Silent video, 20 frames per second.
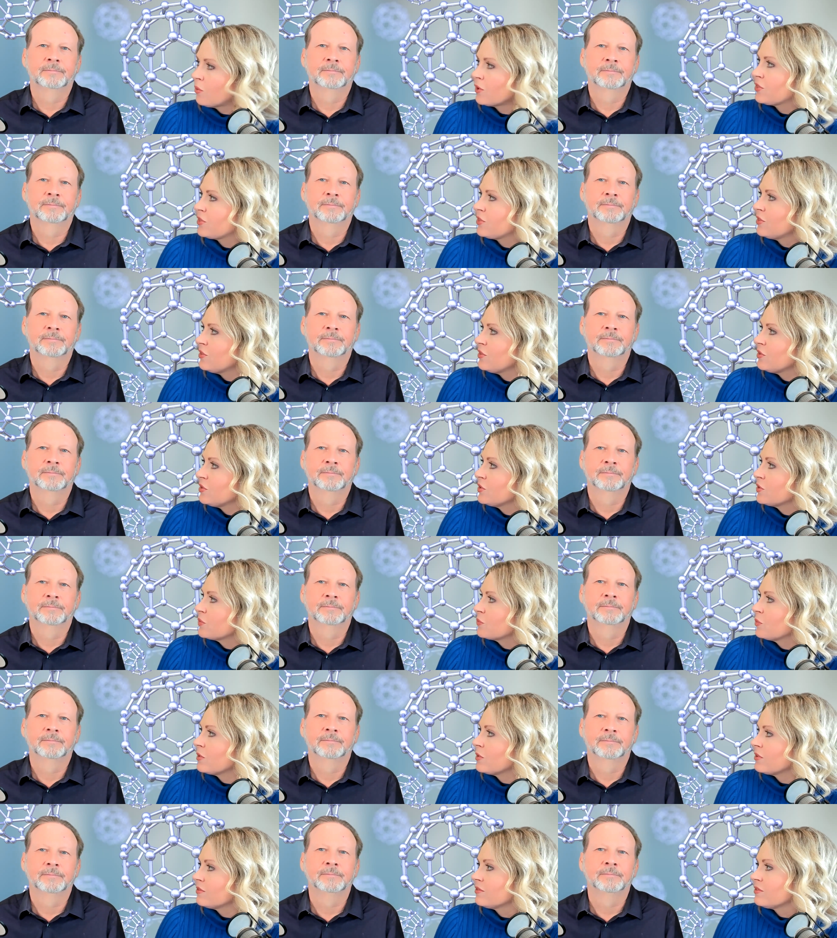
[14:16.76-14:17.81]
Speaker 1: with
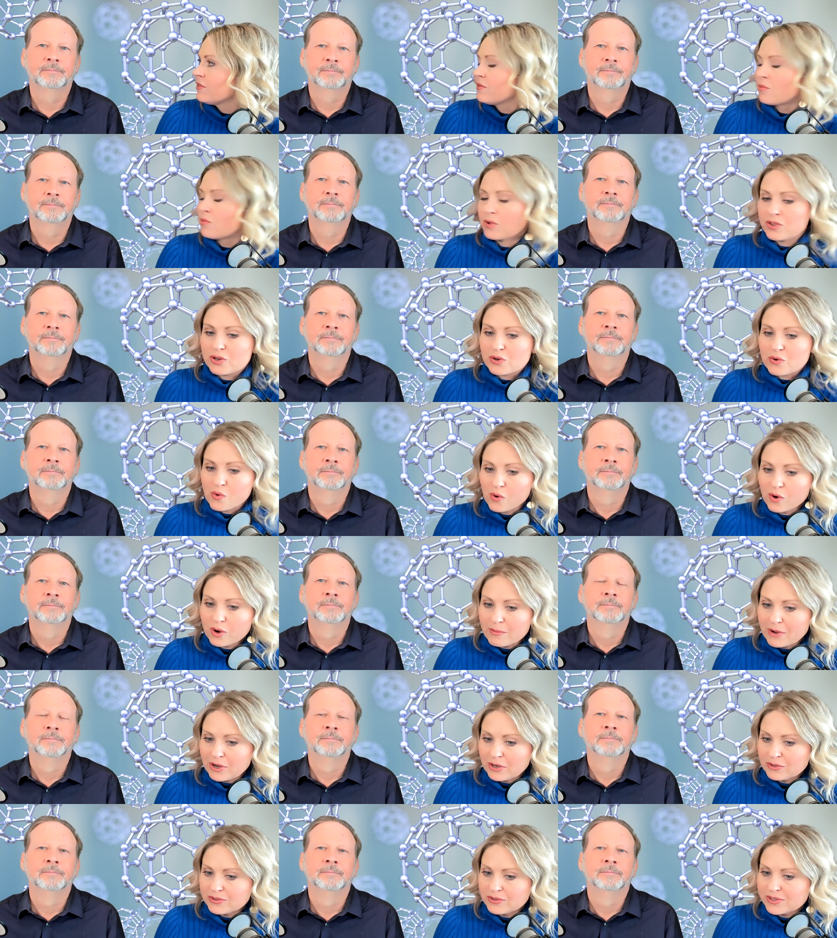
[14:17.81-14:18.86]
you with your
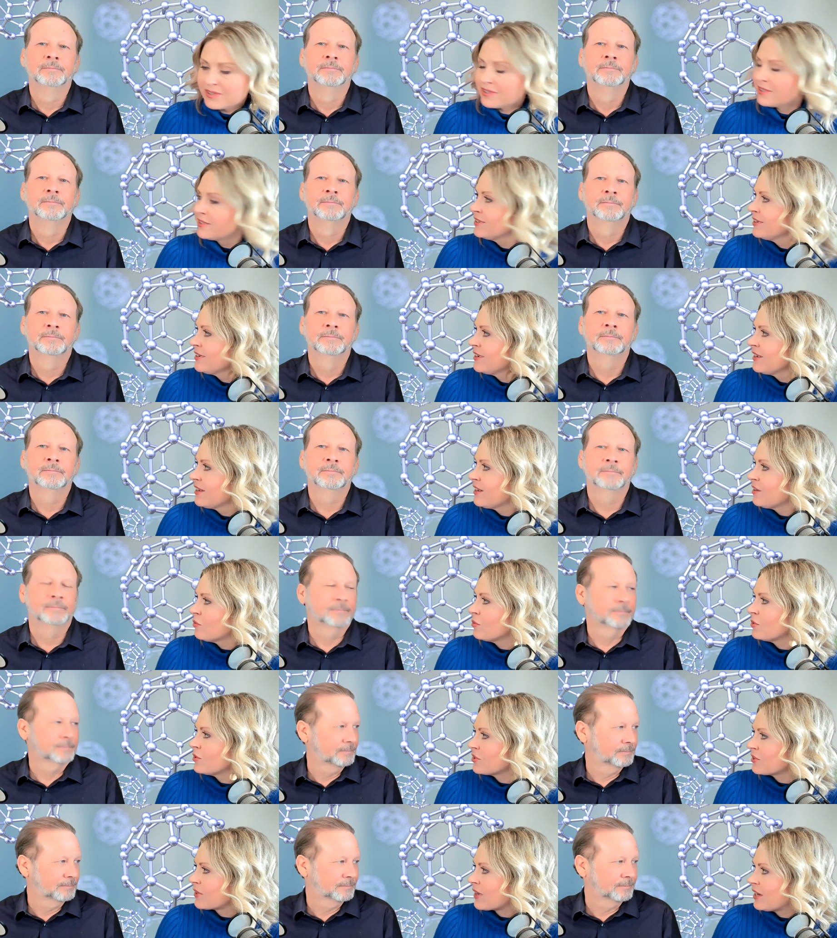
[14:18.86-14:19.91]
hormones mm-hmm.
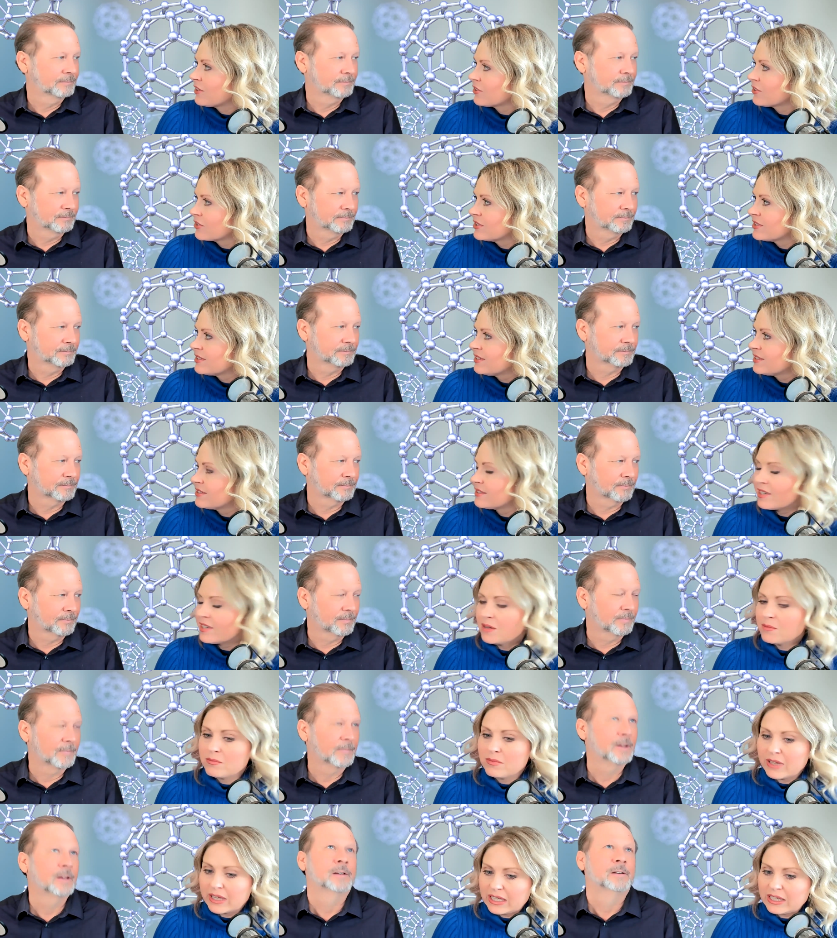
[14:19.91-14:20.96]
with your endocrine
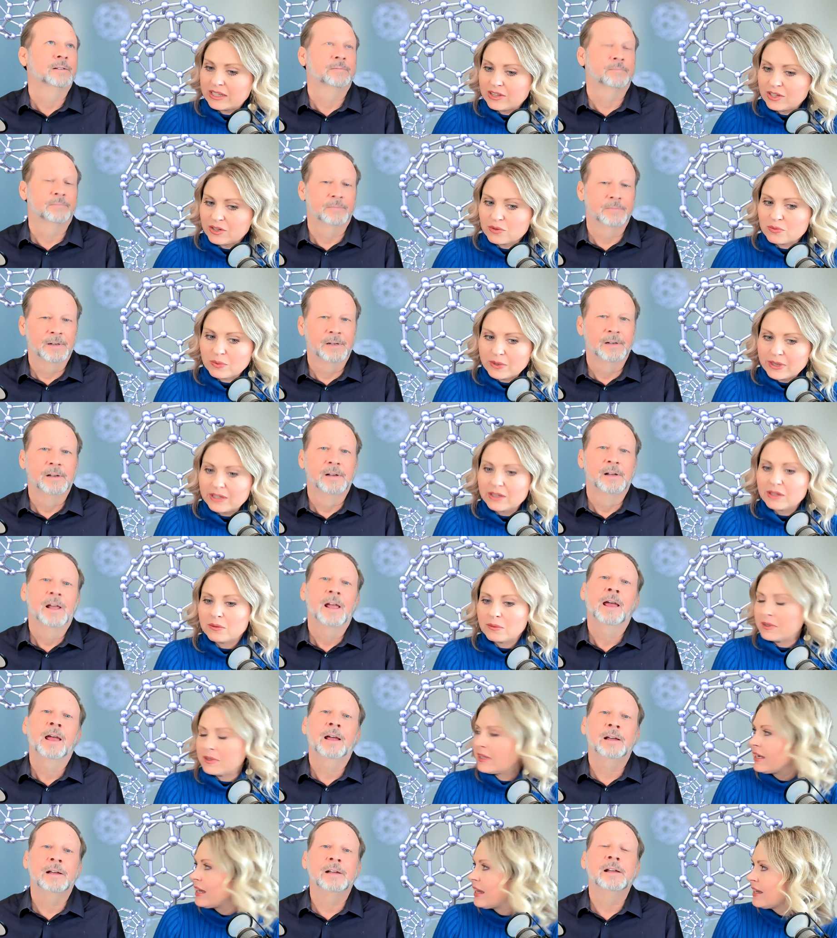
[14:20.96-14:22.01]
system like they're really
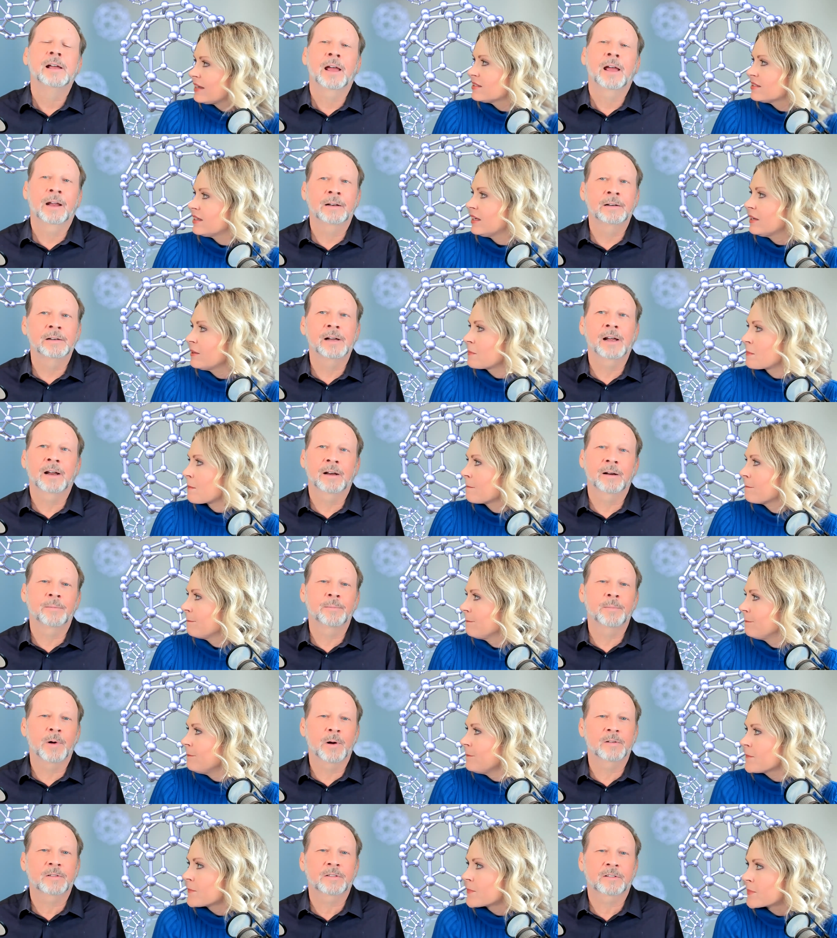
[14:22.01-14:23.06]
really nasty and, and
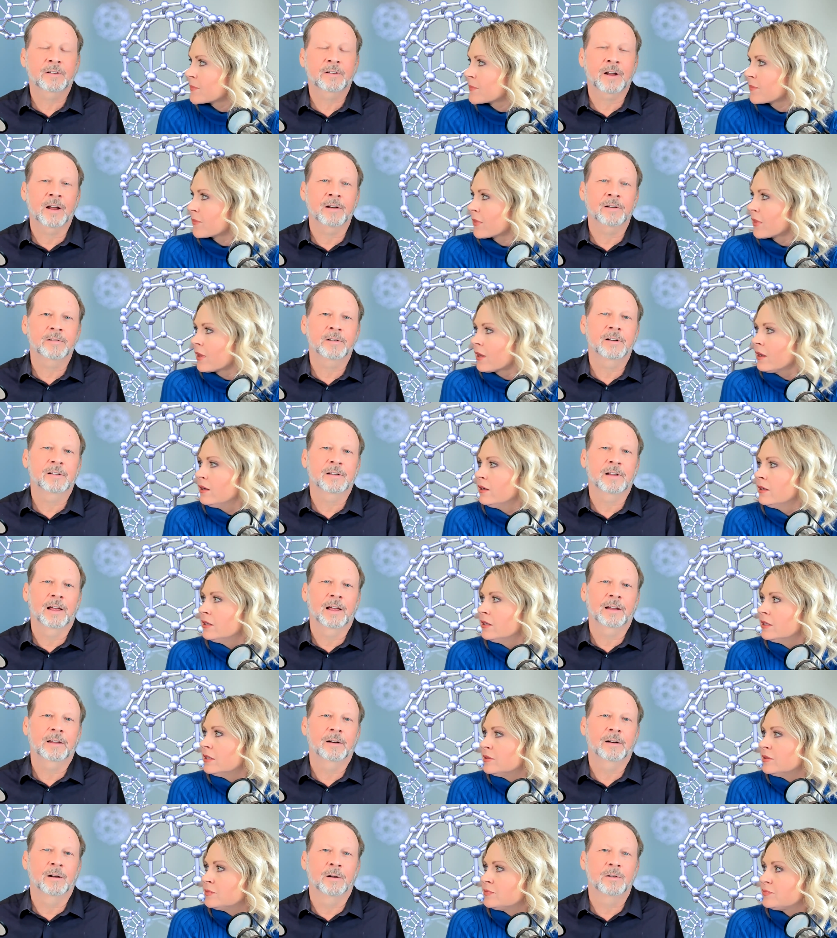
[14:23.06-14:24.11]
Speaker 2: in most countries
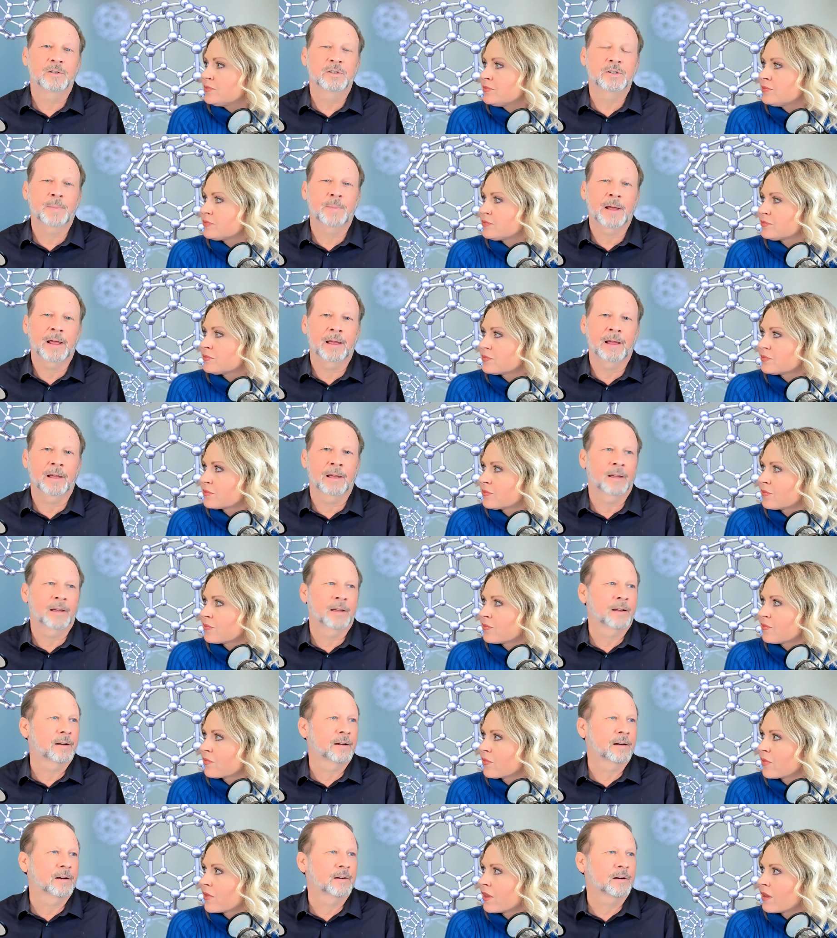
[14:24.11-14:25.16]
like you know
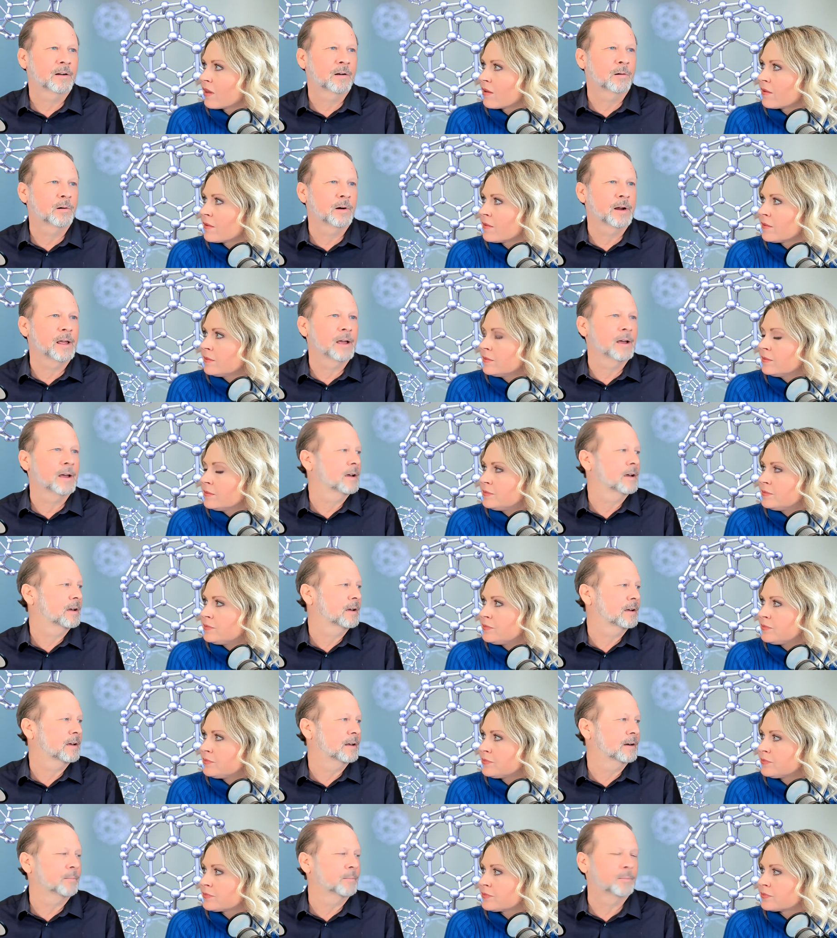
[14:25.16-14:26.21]
japan and
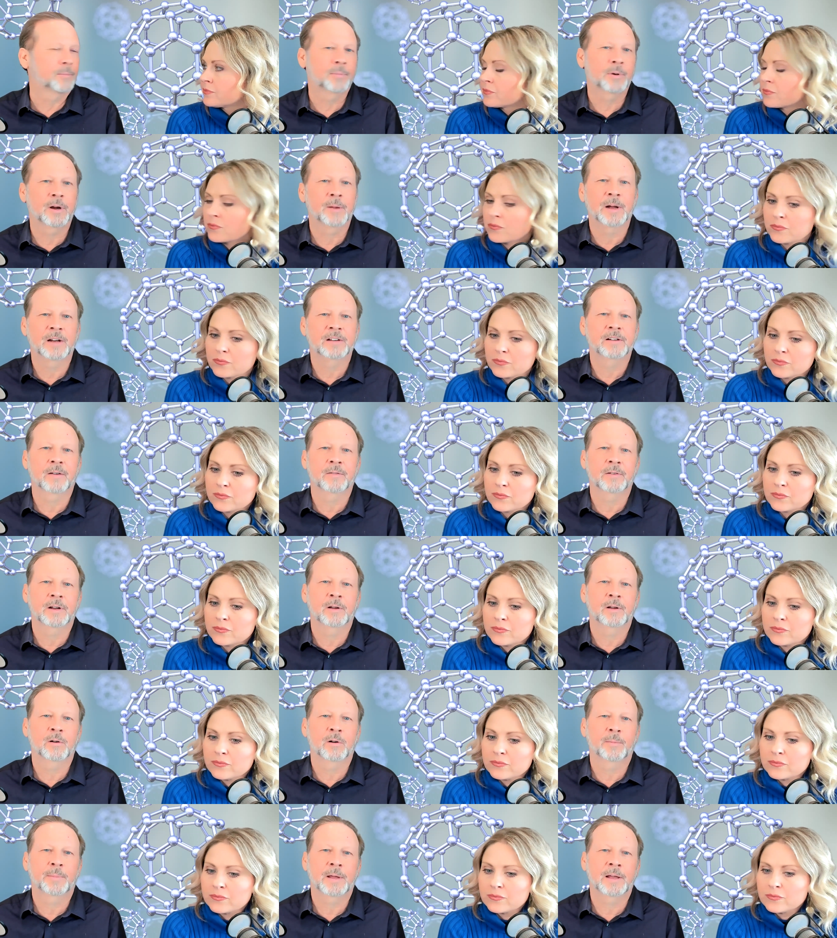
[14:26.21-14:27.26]
korea and pretty much every
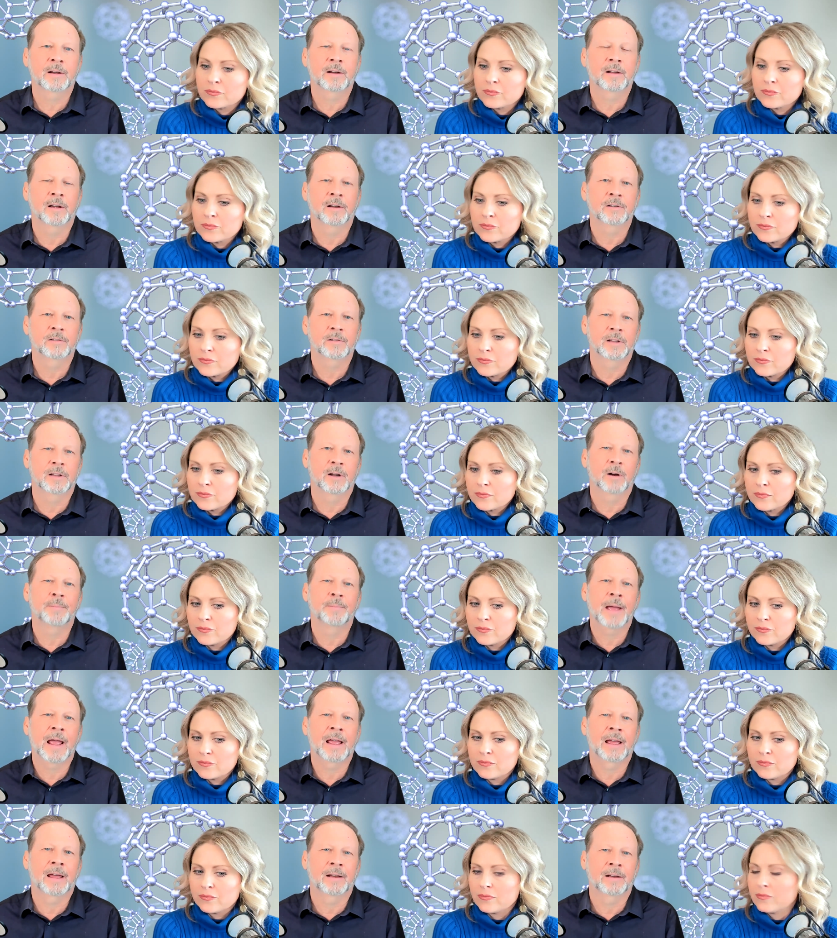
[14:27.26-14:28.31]
european country they're
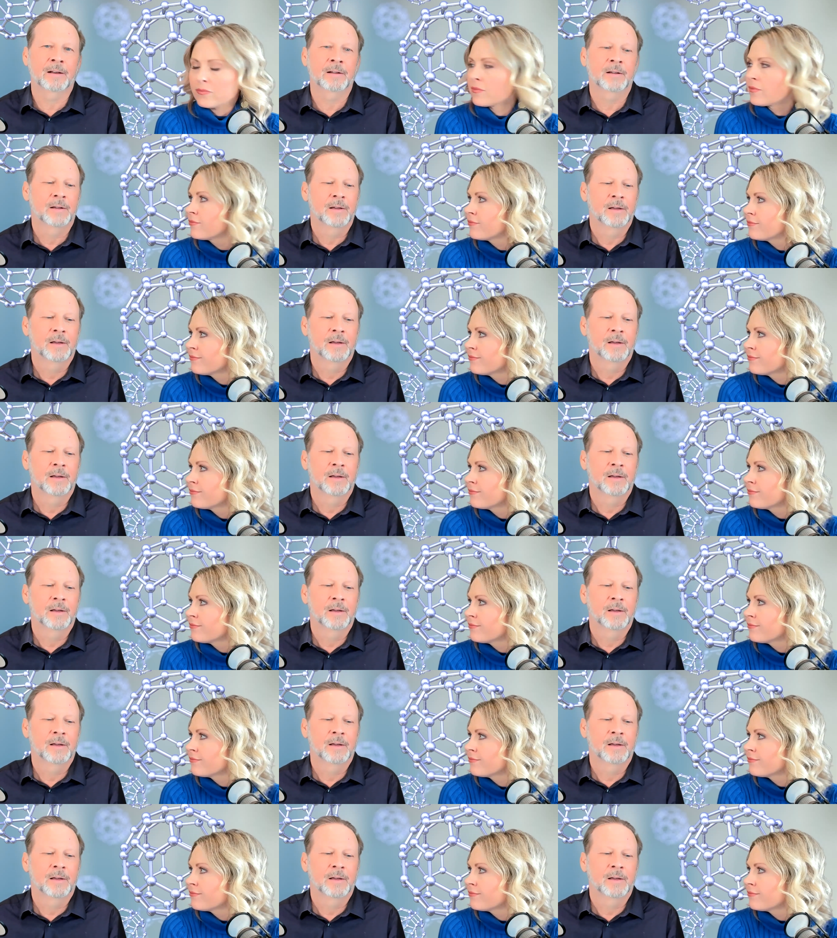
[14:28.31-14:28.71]
banned